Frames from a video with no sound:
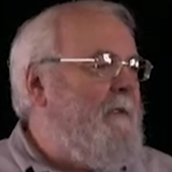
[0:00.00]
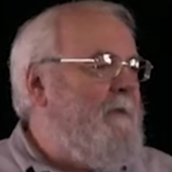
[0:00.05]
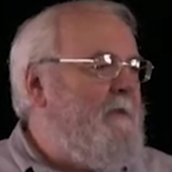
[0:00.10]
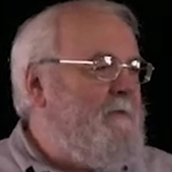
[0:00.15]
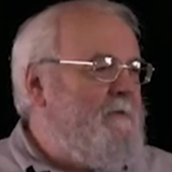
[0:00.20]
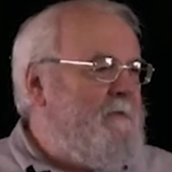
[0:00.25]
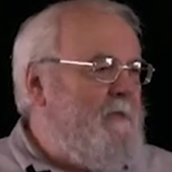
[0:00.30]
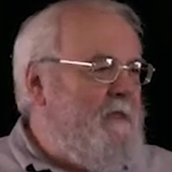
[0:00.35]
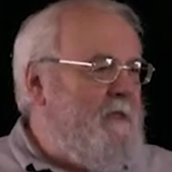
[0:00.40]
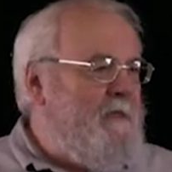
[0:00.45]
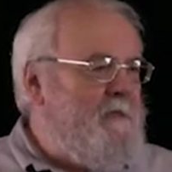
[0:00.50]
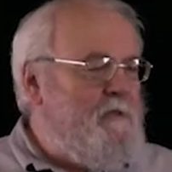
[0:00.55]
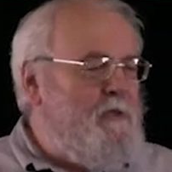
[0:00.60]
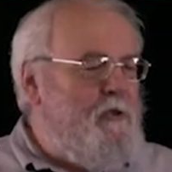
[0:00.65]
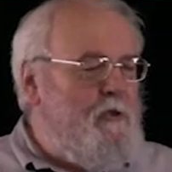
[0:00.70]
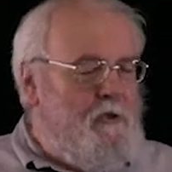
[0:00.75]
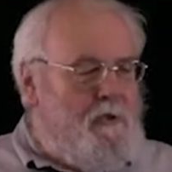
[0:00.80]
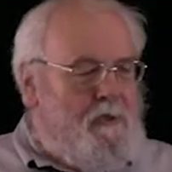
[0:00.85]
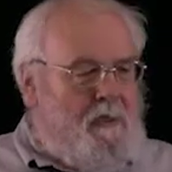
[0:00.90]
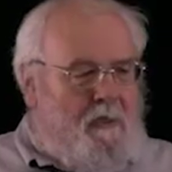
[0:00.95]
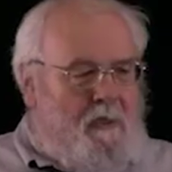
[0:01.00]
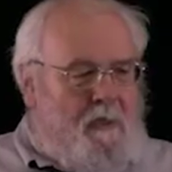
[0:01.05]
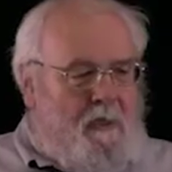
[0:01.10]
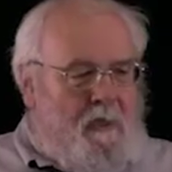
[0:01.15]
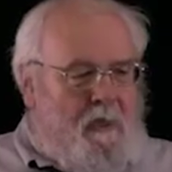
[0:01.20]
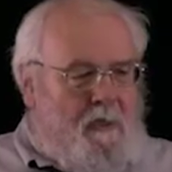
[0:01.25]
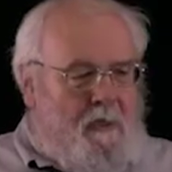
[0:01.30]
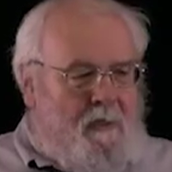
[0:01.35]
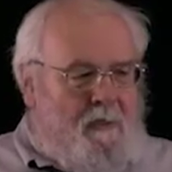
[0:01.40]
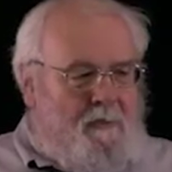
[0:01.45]
So that's good.
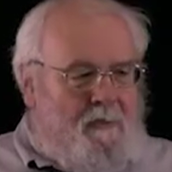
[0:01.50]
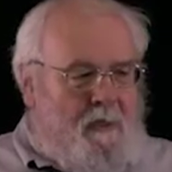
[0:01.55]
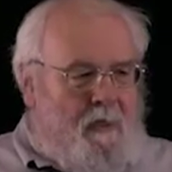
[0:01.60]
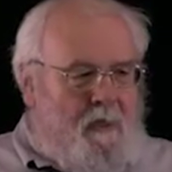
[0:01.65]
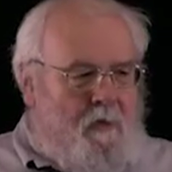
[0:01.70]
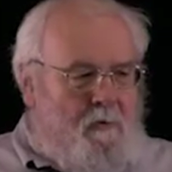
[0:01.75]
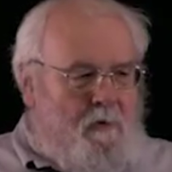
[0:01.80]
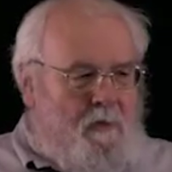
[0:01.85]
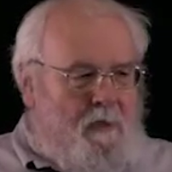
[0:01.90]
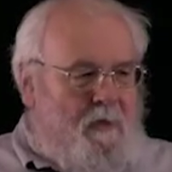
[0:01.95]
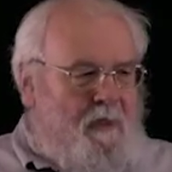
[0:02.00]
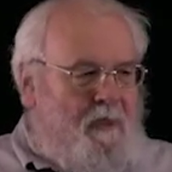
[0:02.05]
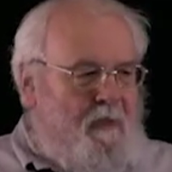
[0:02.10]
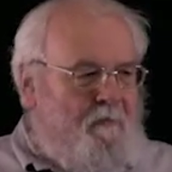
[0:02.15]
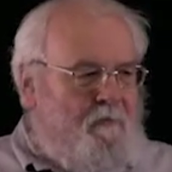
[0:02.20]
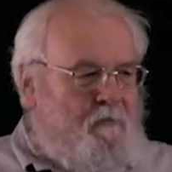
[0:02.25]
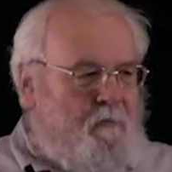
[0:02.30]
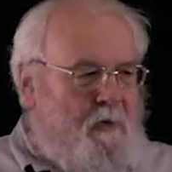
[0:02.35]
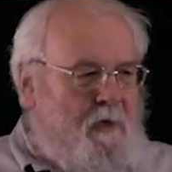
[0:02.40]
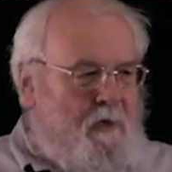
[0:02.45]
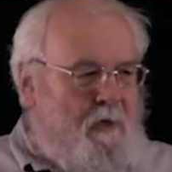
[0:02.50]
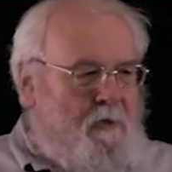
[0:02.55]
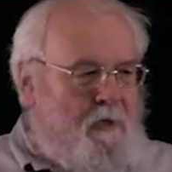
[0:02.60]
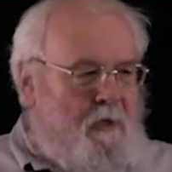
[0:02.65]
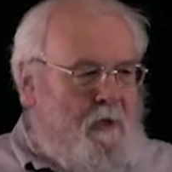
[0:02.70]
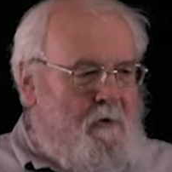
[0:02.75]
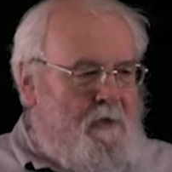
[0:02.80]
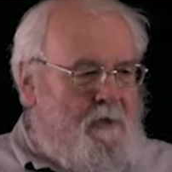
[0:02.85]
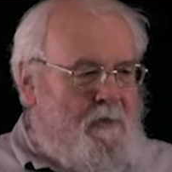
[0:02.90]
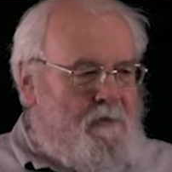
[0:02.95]
Now, if we are
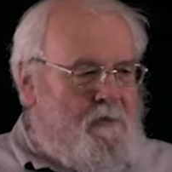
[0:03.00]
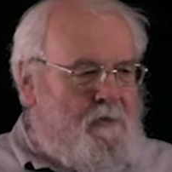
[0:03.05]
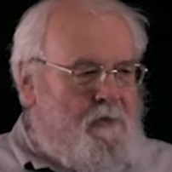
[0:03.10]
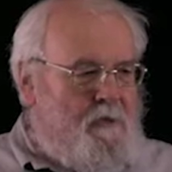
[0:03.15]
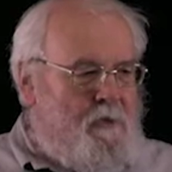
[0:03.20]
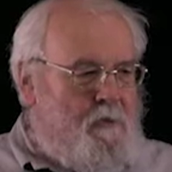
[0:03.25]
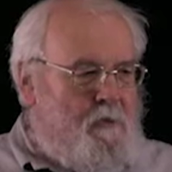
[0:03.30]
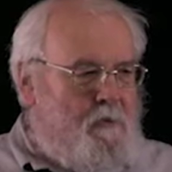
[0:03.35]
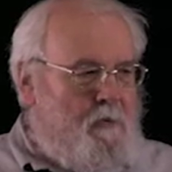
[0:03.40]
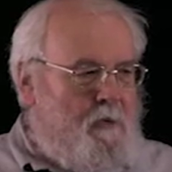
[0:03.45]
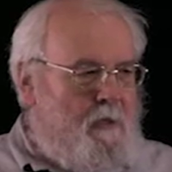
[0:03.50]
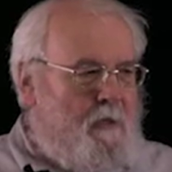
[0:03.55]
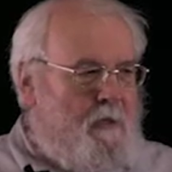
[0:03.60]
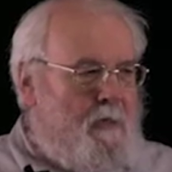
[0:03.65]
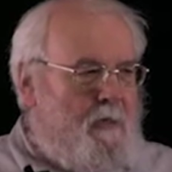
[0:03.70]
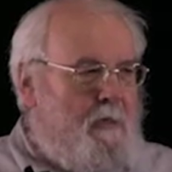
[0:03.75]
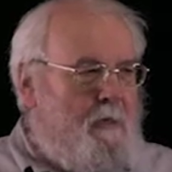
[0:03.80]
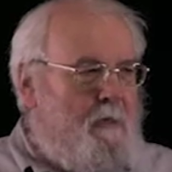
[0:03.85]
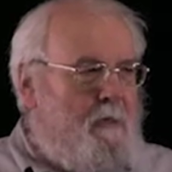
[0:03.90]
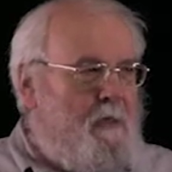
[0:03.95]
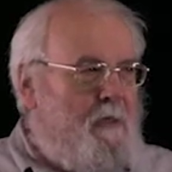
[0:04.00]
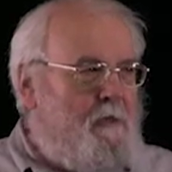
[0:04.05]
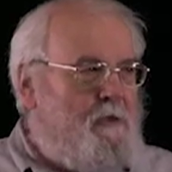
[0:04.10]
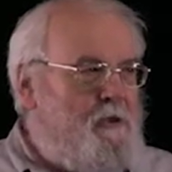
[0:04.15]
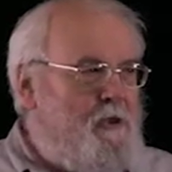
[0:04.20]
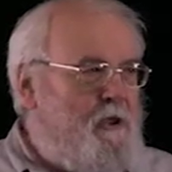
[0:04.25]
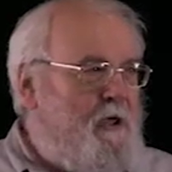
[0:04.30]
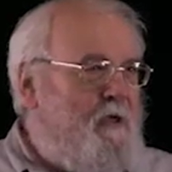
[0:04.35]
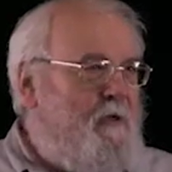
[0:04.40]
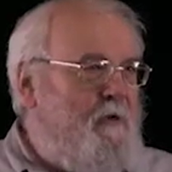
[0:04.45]
going to
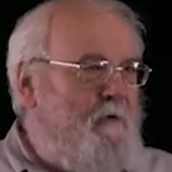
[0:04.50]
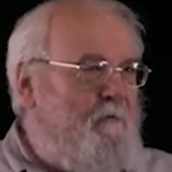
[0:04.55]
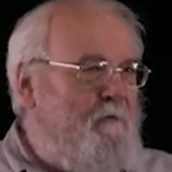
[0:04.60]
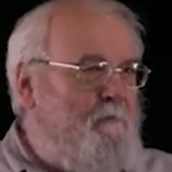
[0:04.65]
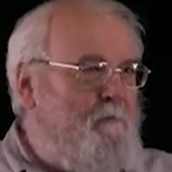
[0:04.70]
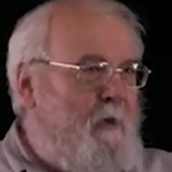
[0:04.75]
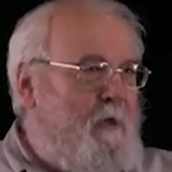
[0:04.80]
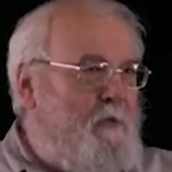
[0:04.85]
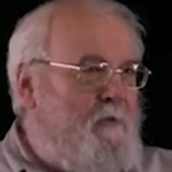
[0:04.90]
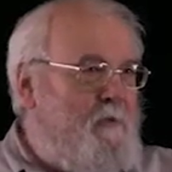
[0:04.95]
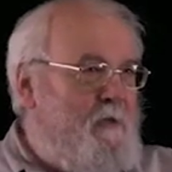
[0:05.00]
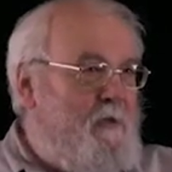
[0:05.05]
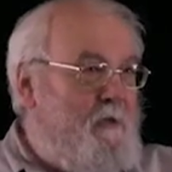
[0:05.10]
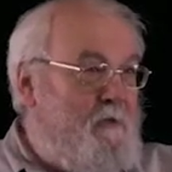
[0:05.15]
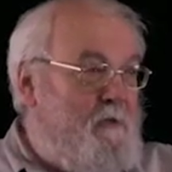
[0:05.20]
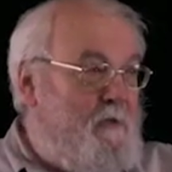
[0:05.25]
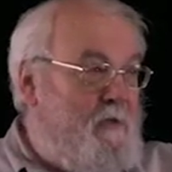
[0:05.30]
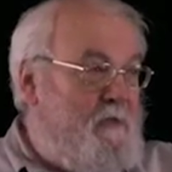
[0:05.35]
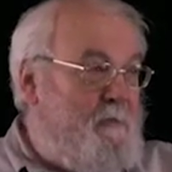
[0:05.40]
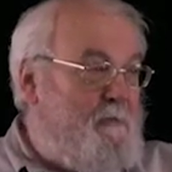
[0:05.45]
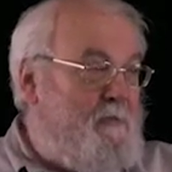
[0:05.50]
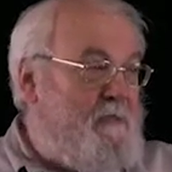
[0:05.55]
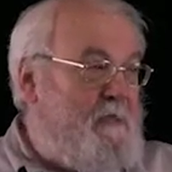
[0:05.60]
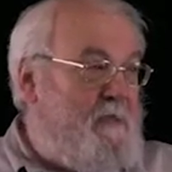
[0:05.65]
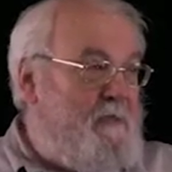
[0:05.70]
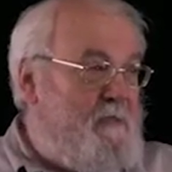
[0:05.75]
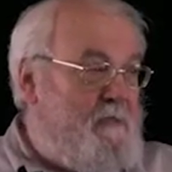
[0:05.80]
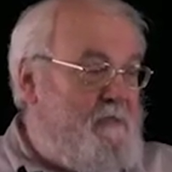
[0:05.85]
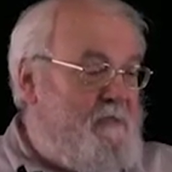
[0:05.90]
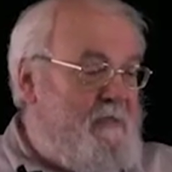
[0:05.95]
achieve both
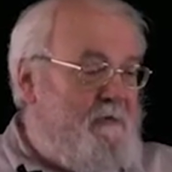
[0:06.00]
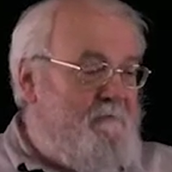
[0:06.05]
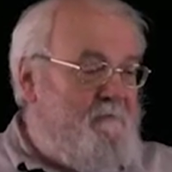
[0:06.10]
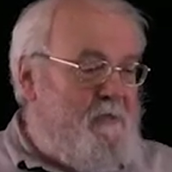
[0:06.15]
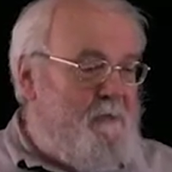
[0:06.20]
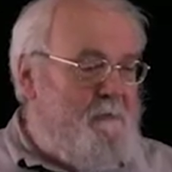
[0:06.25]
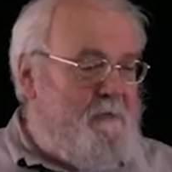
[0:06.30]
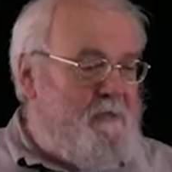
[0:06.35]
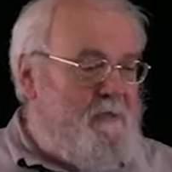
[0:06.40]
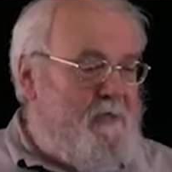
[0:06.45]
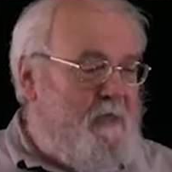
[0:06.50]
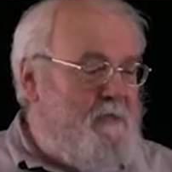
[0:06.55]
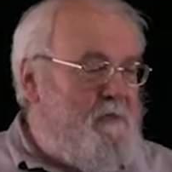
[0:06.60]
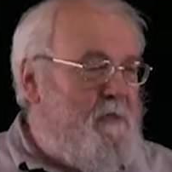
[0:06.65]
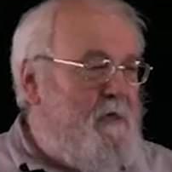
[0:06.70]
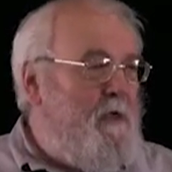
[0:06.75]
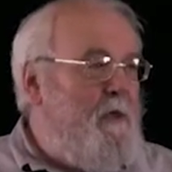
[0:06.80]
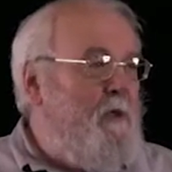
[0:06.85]
30% and 70%,